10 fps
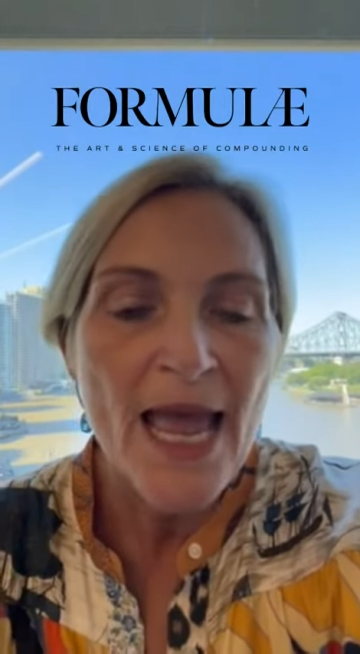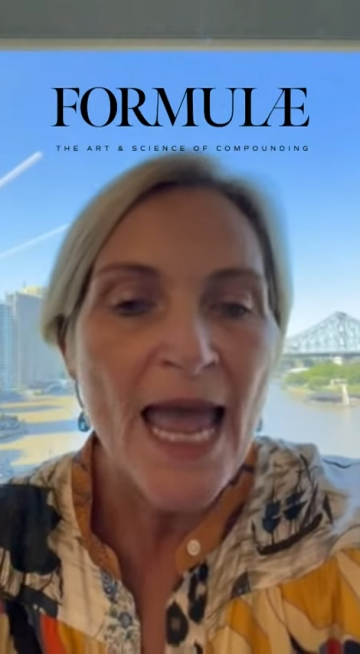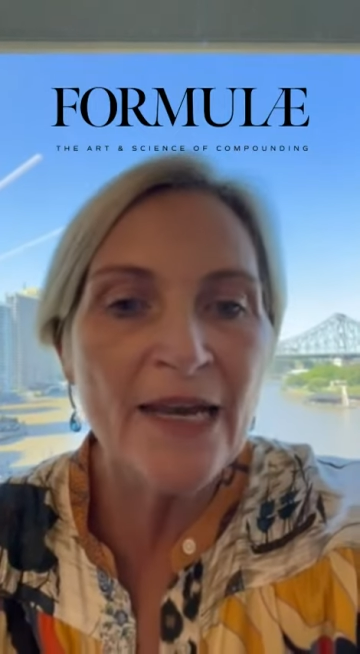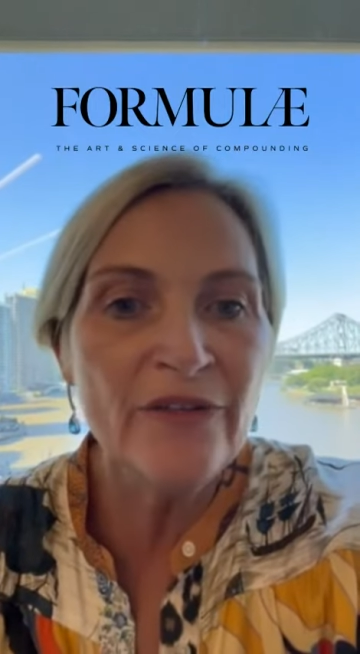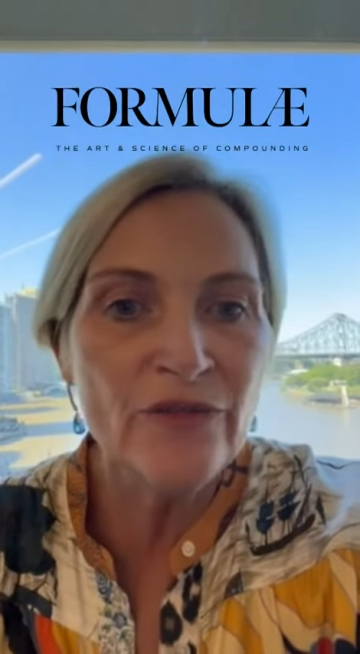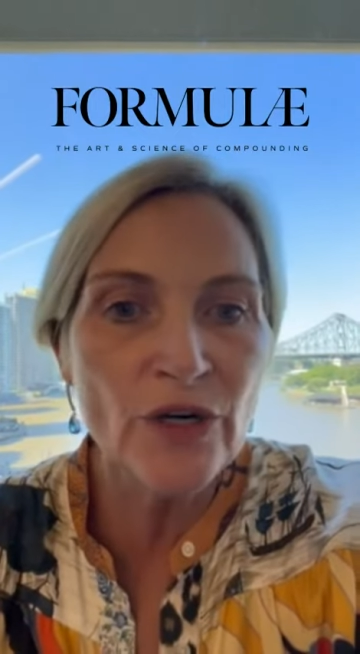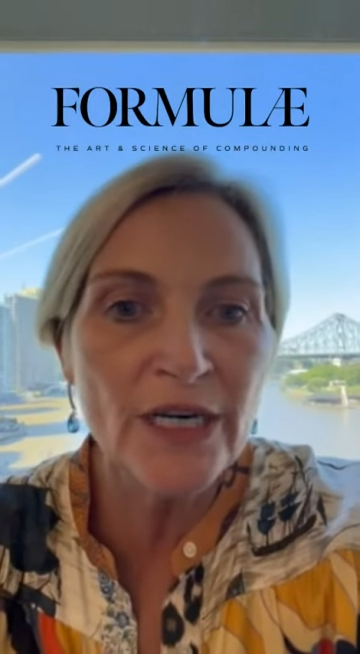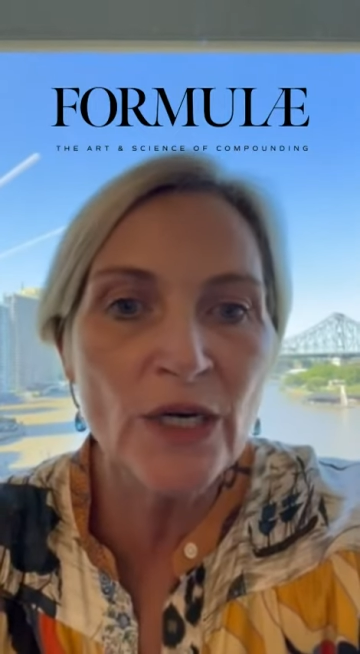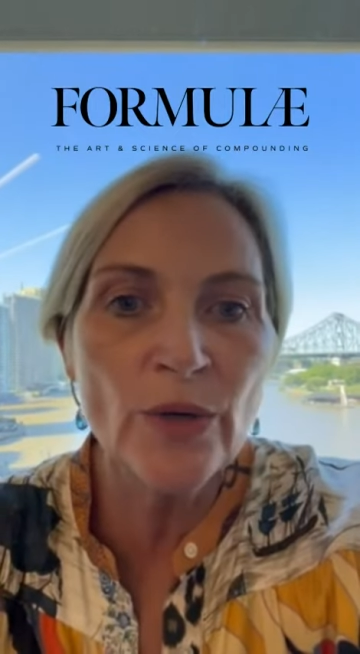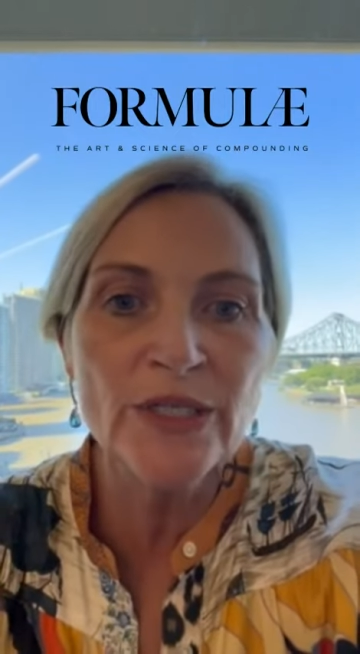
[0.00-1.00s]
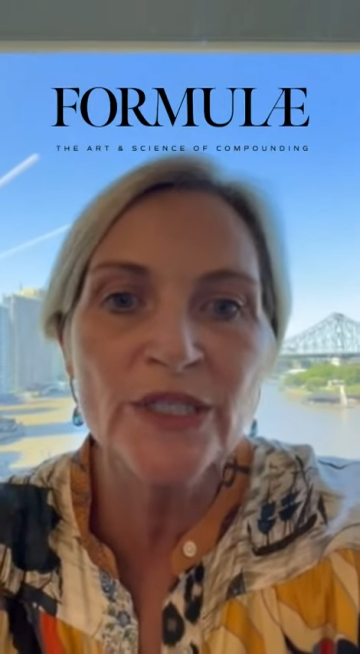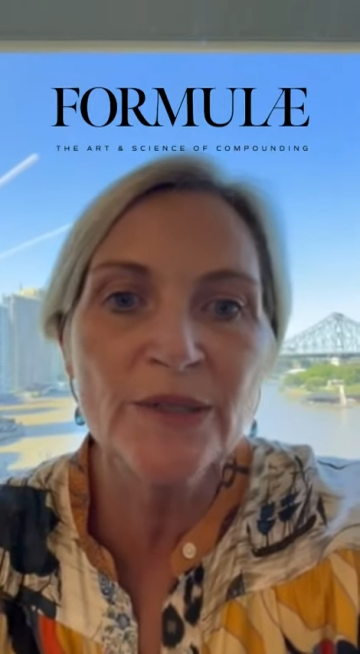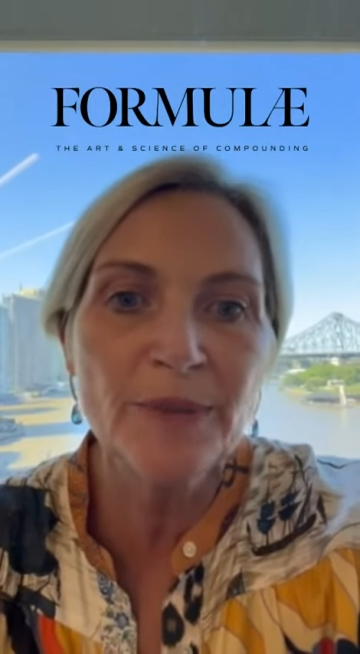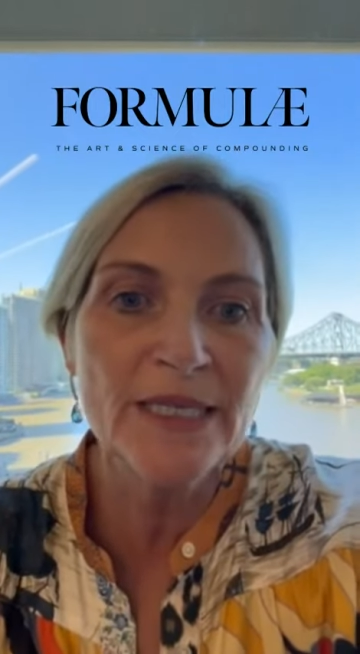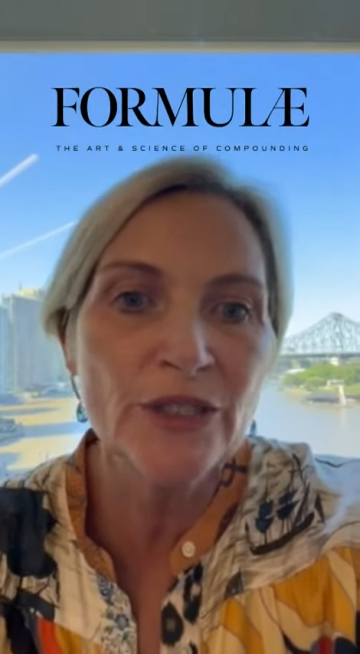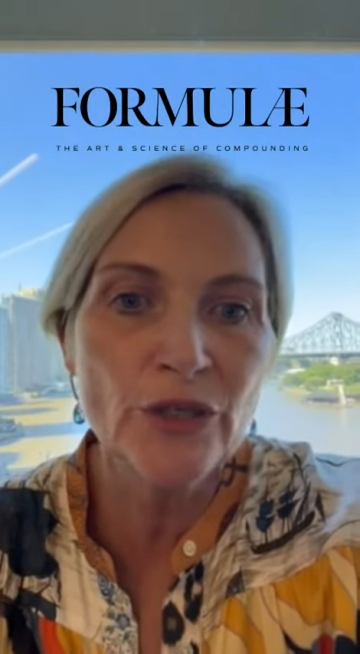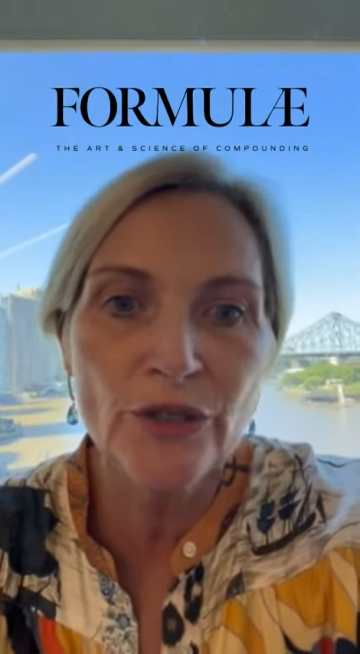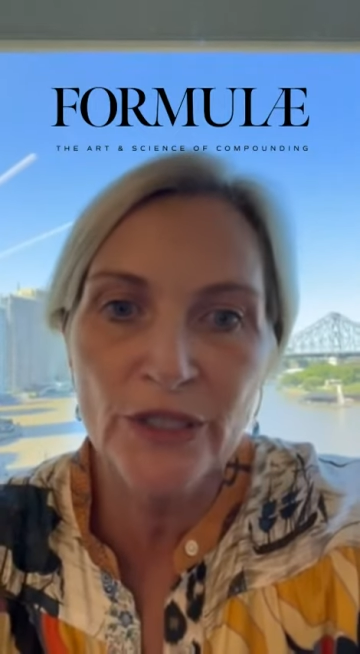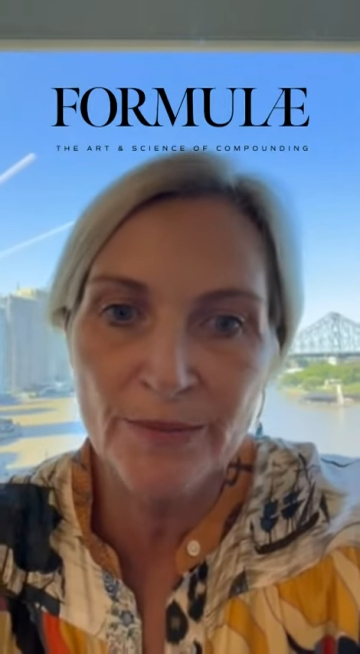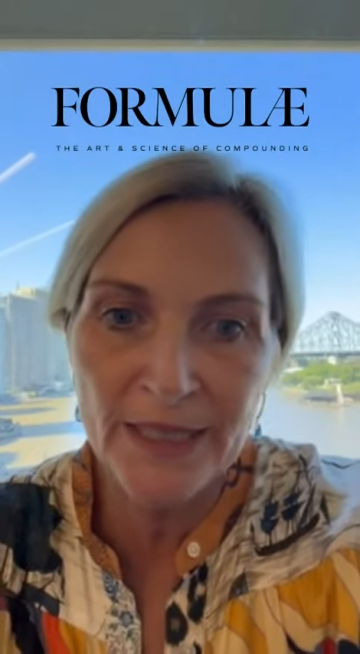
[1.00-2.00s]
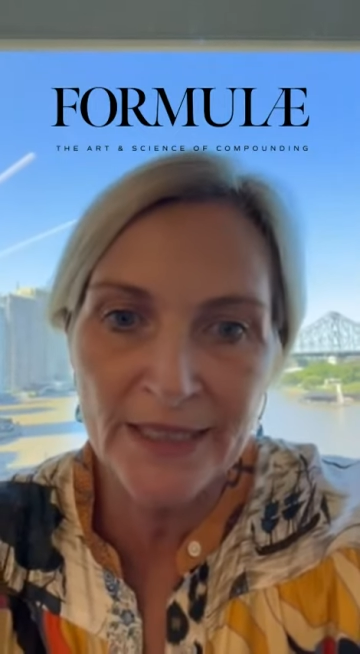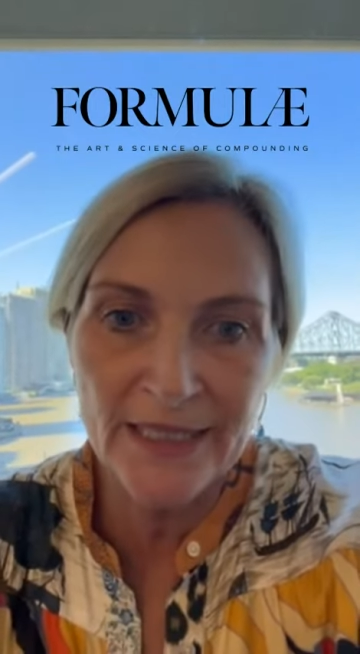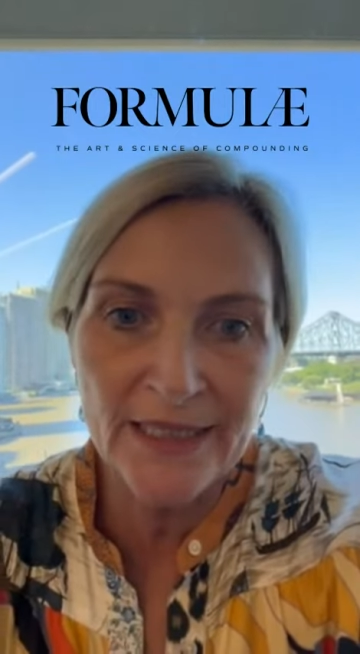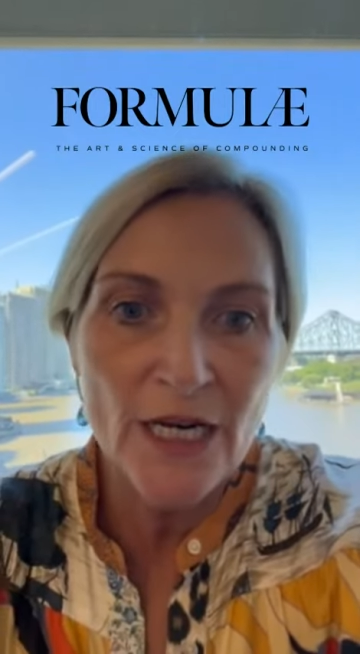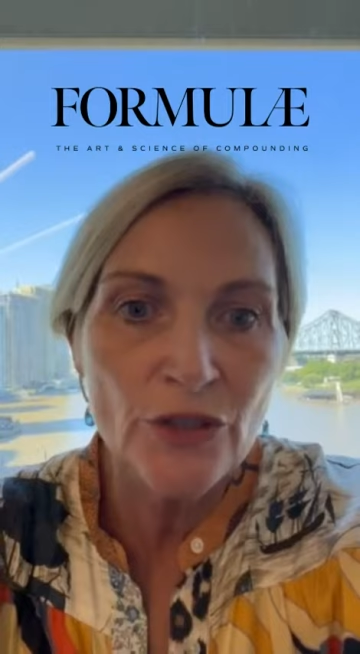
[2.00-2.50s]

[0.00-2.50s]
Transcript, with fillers: And if you've got any questions, please shoot us a message